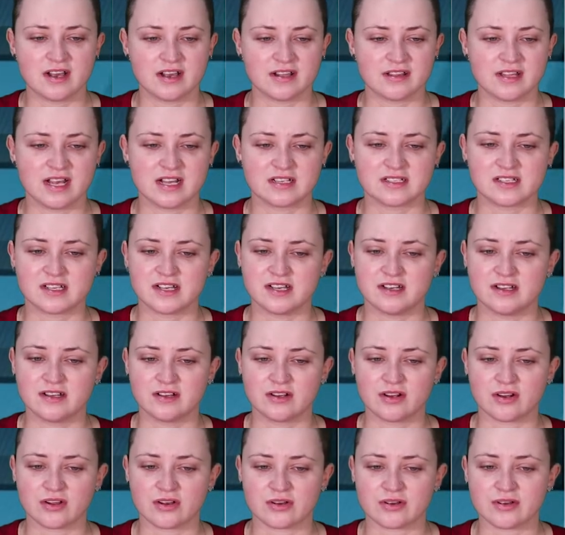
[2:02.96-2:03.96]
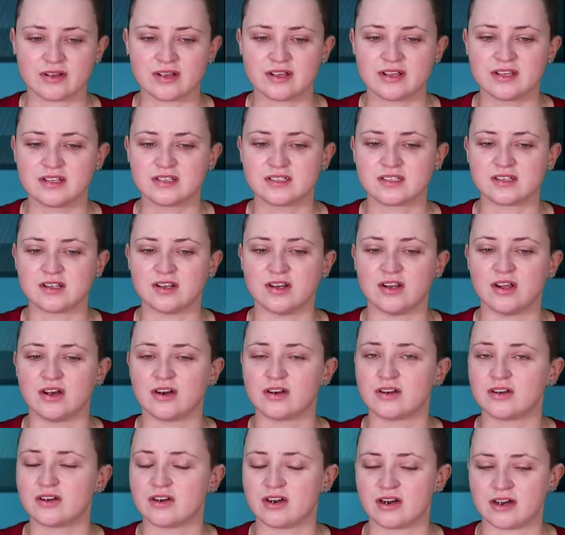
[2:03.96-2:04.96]
and that inner glow is
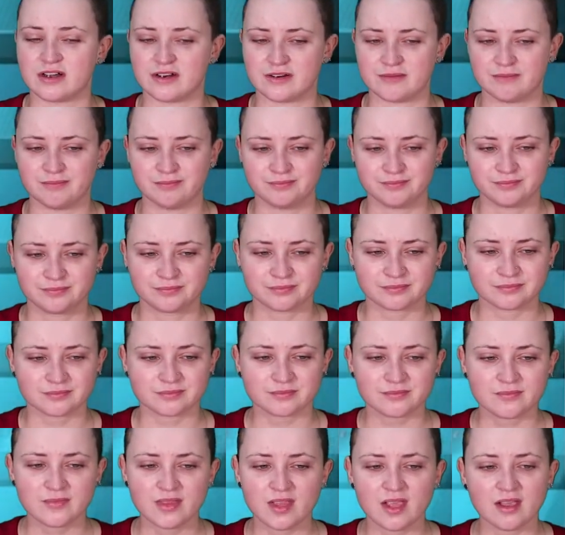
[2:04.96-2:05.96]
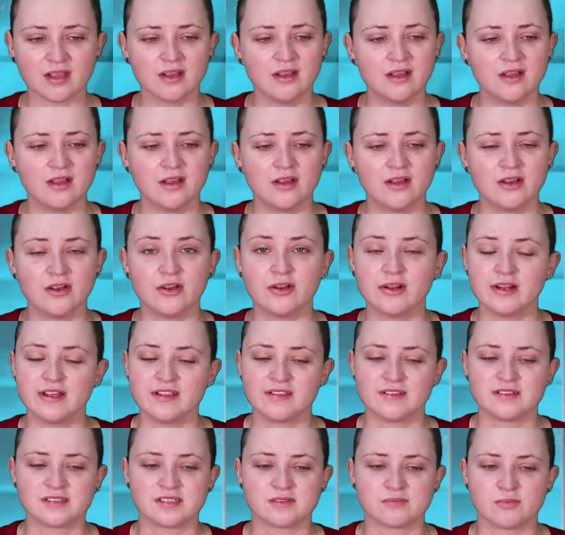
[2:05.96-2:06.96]
long gone. Early
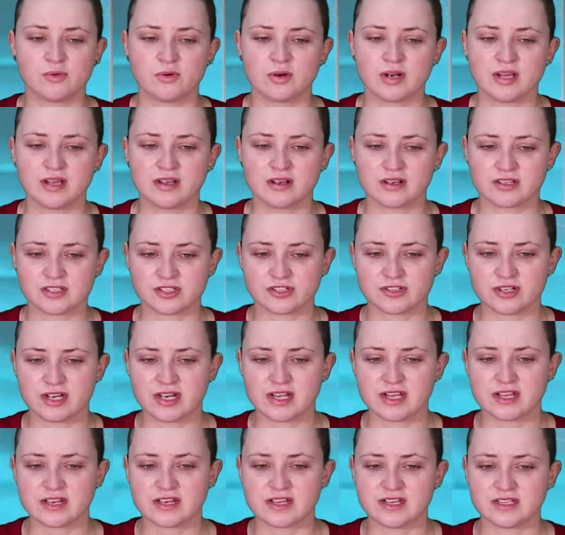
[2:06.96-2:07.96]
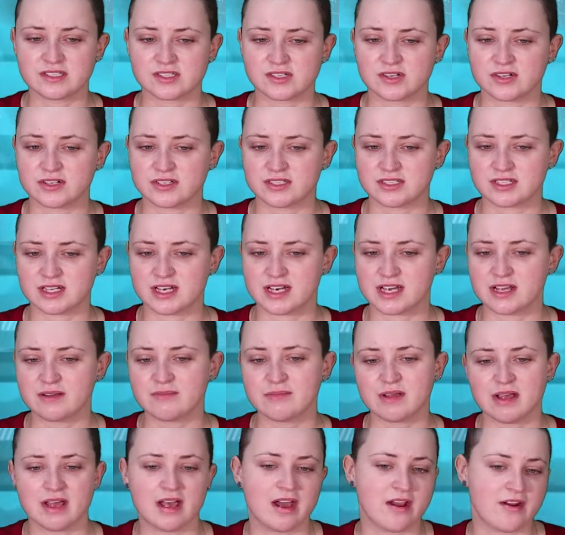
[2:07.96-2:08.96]
this morning, Australian East Coast
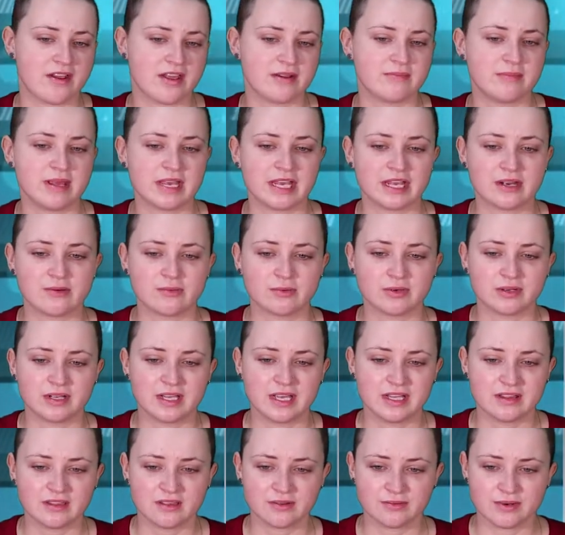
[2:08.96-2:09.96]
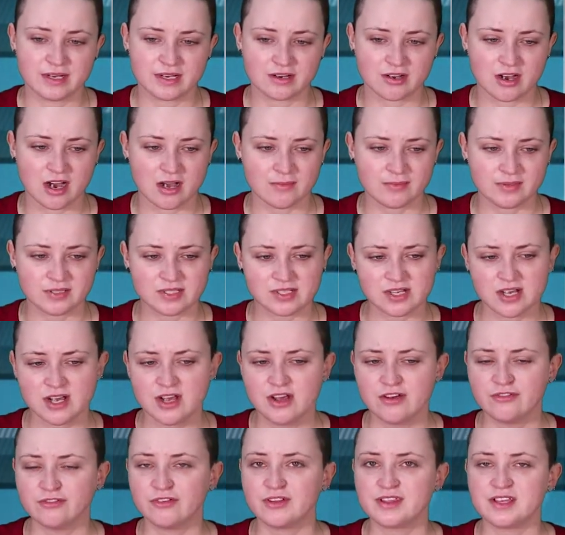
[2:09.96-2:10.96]
time, Harry and Meghan will hit the red carpet
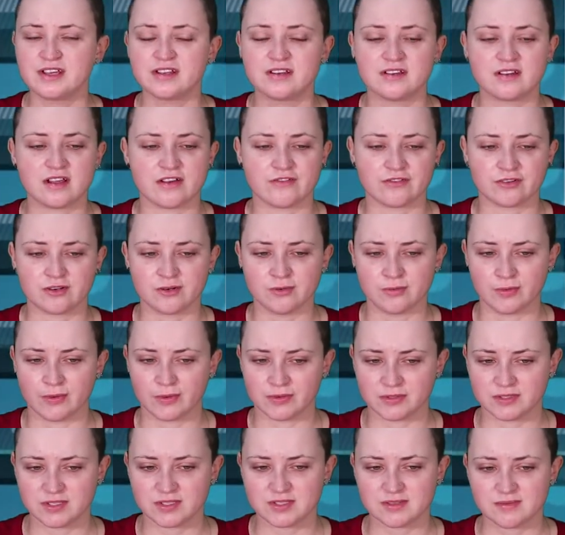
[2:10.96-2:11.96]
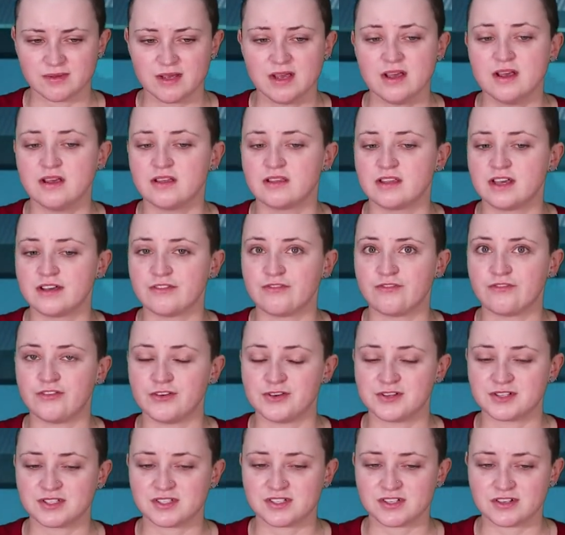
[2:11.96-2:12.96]
for the Endeavour Awards, their
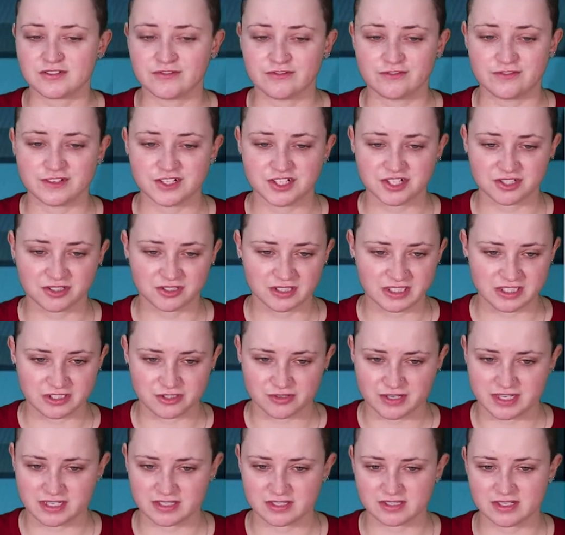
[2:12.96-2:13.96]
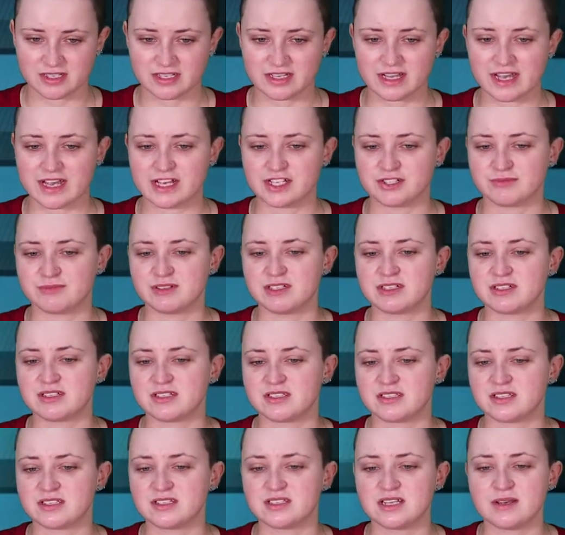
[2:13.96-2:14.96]
first official joint engagement
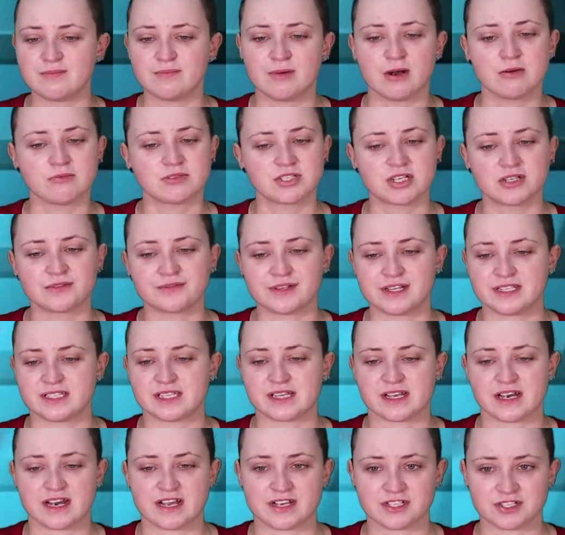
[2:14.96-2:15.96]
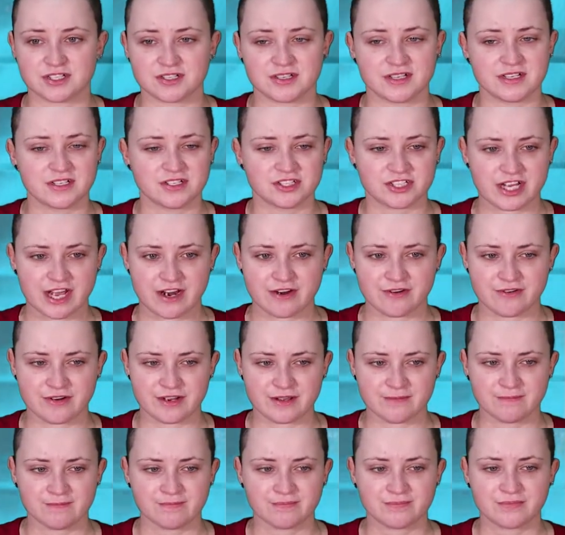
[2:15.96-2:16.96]
since their bombshell resignation in
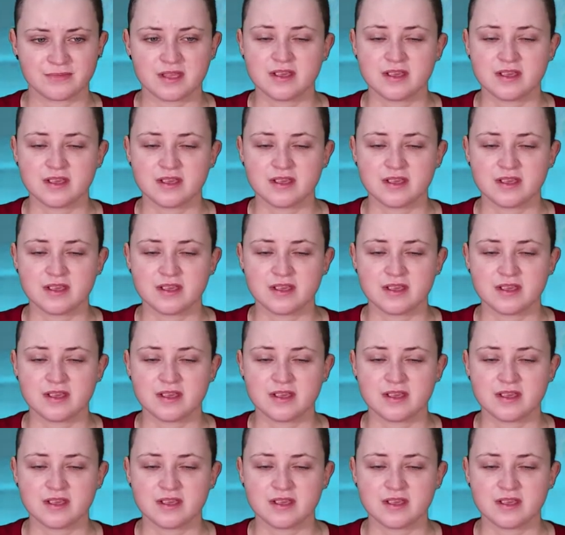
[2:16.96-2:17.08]
January.